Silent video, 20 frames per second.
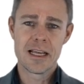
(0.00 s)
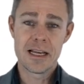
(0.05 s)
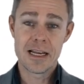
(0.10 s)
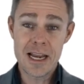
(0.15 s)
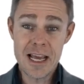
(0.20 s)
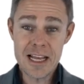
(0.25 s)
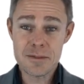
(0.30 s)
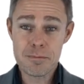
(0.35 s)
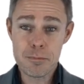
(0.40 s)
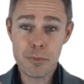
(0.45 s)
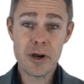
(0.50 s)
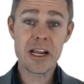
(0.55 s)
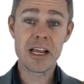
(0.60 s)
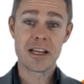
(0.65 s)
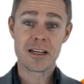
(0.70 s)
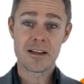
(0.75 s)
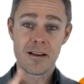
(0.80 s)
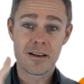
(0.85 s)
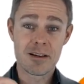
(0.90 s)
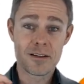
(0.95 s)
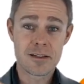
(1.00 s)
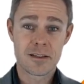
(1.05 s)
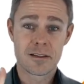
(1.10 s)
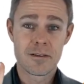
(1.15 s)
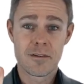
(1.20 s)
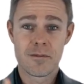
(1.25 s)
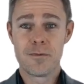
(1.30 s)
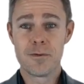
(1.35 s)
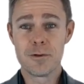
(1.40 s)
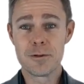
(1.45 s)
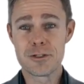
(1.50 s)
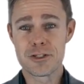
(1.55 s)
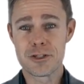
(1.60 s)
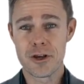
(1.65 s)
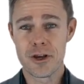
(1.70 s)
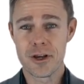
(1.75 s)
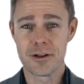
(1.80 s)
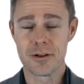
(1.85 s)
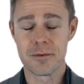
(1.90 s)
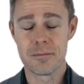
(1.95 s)
Let's bring it full
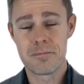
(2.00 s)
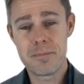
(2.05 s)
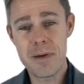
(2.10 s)
circle